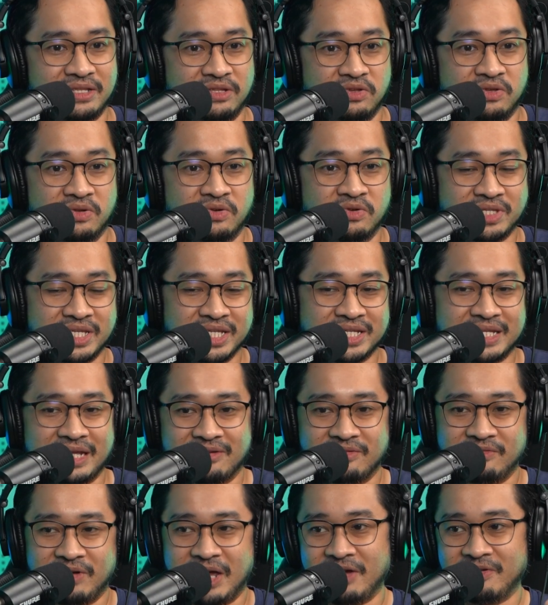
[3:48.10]
you notice
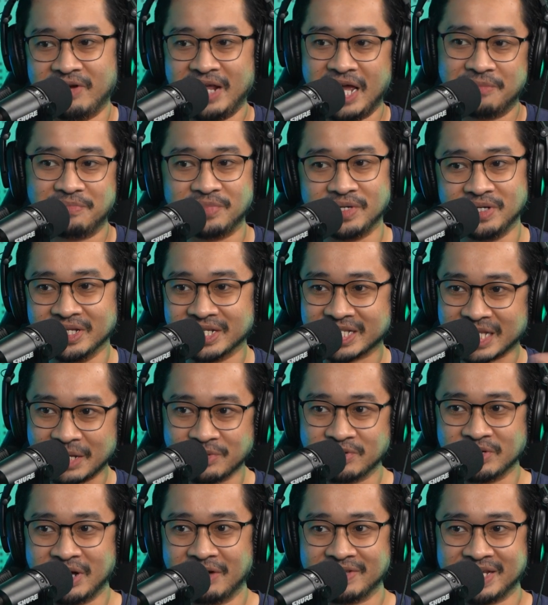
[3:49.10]
like an Apple,
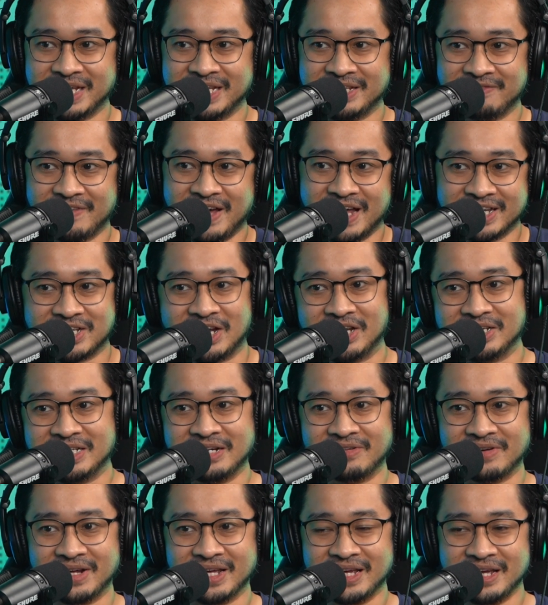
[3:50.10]
Samsung advertise fast
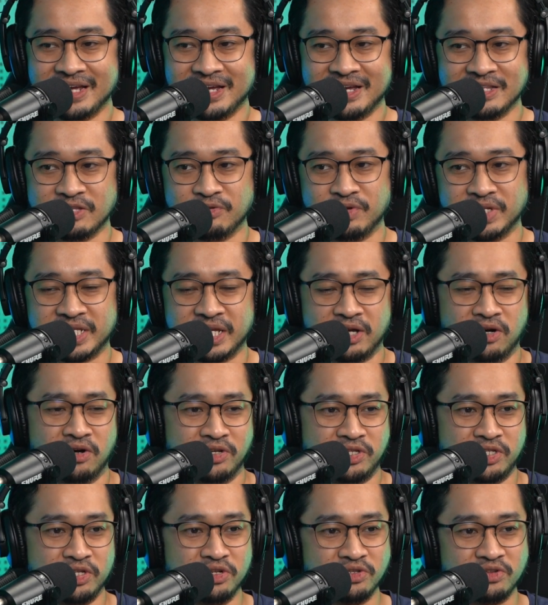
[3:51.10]
charging, right? They will say,
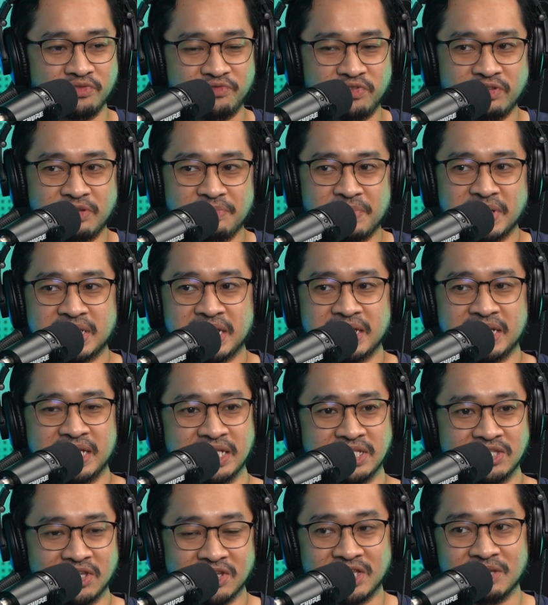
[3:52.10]
0 to 50%
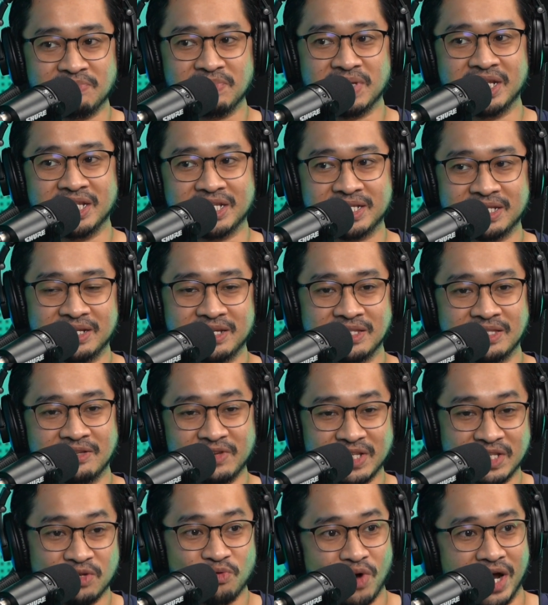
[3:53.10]
in 30 minutes. The
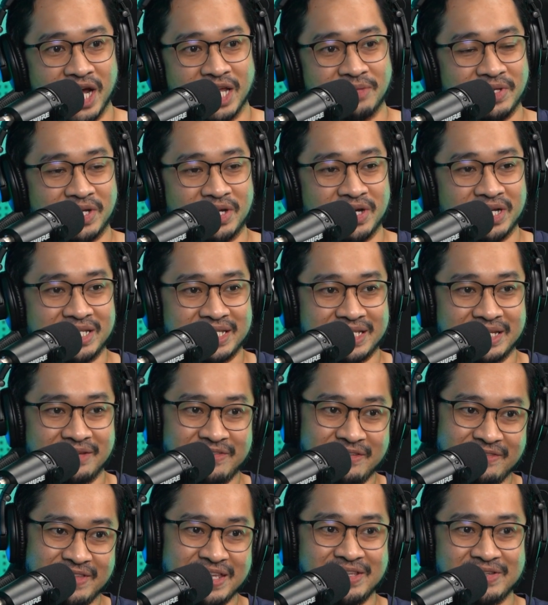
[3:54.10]
reason why, because the
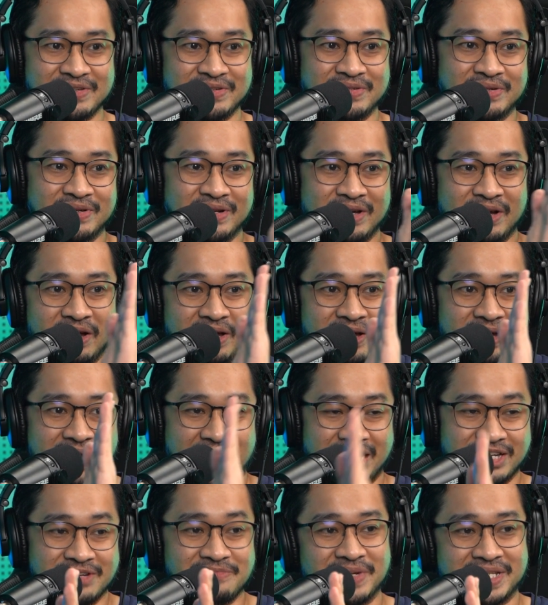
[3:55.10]
50 to
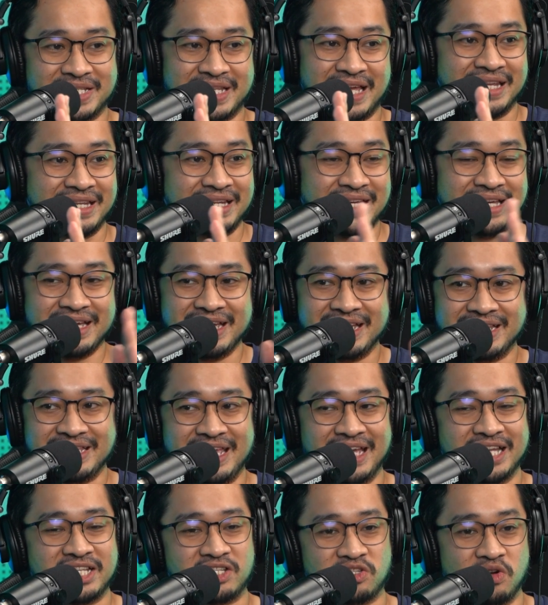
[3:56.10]
100%
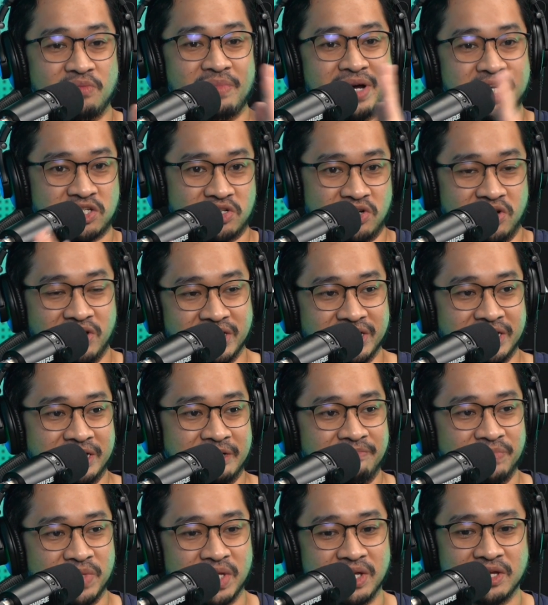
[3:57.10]
takes so much
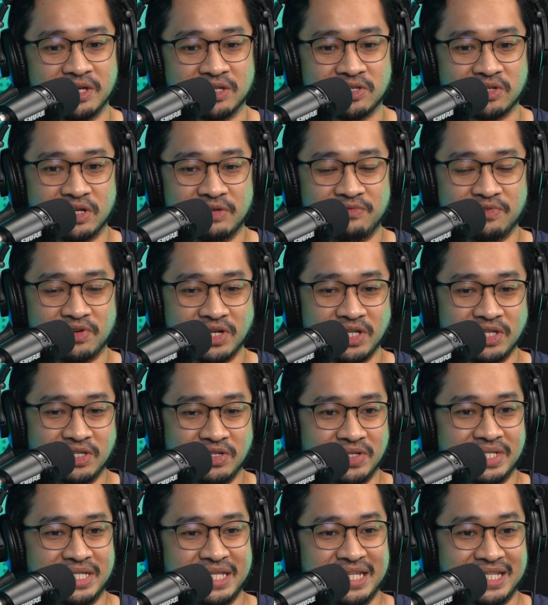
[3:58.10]
longer. So if you're going to
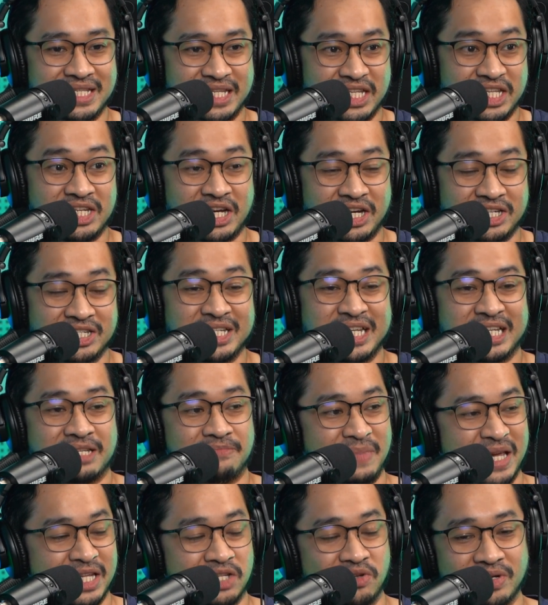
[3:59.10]
use this DC charging that's
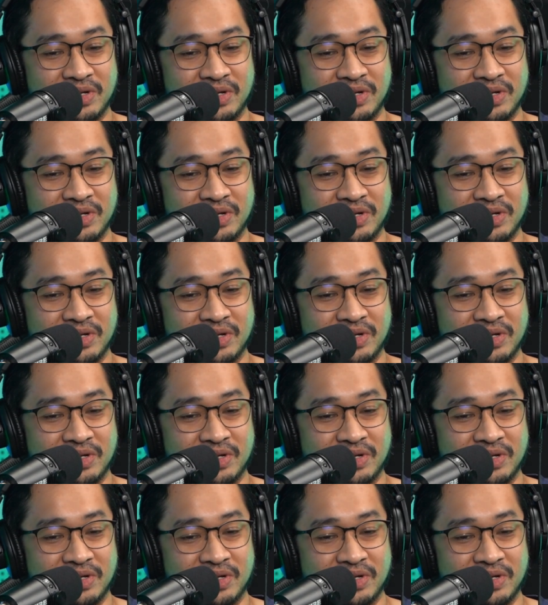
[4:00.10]
based